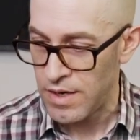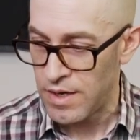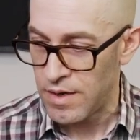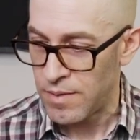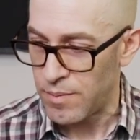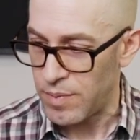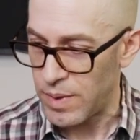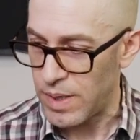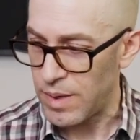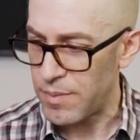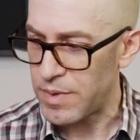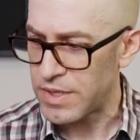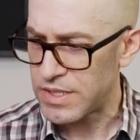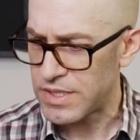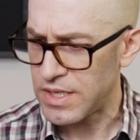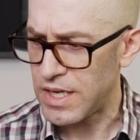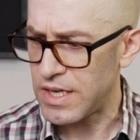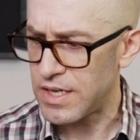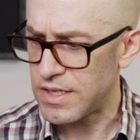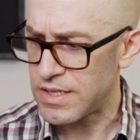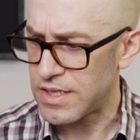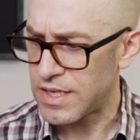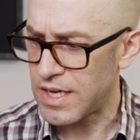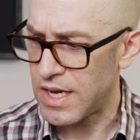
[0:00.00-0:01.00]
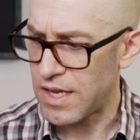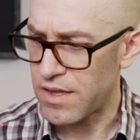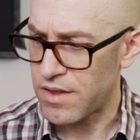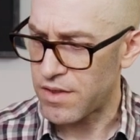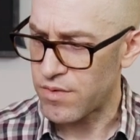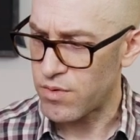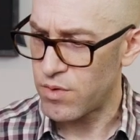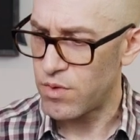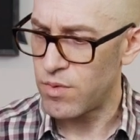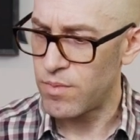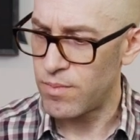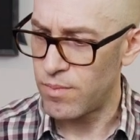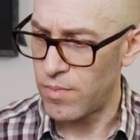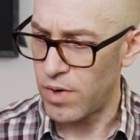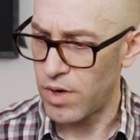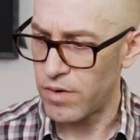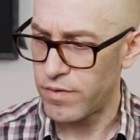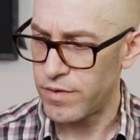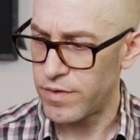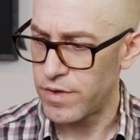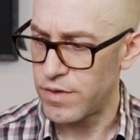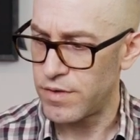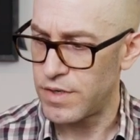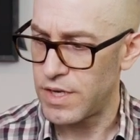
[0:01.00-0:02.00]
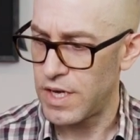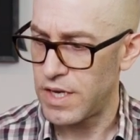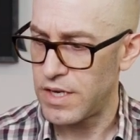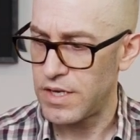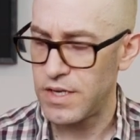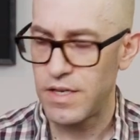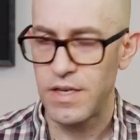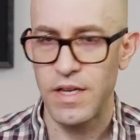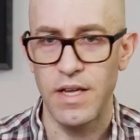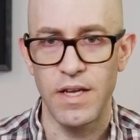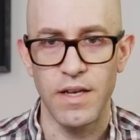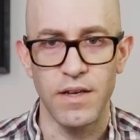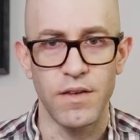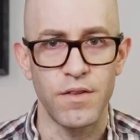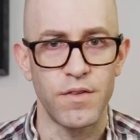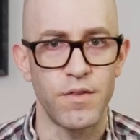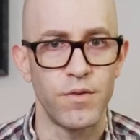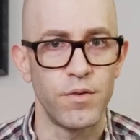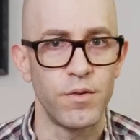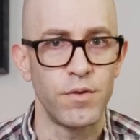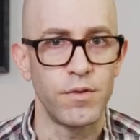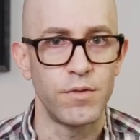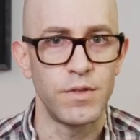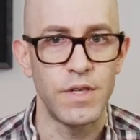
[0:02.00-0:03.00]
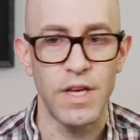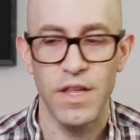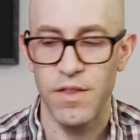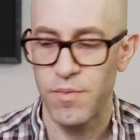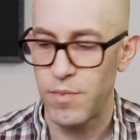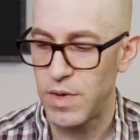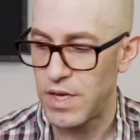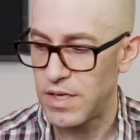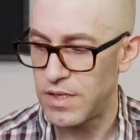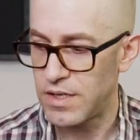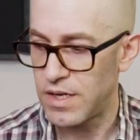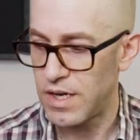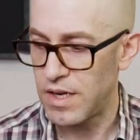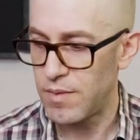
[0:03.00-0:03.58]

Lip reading: But I'm excited to get through Marvel United and Cthulhu Death May Die,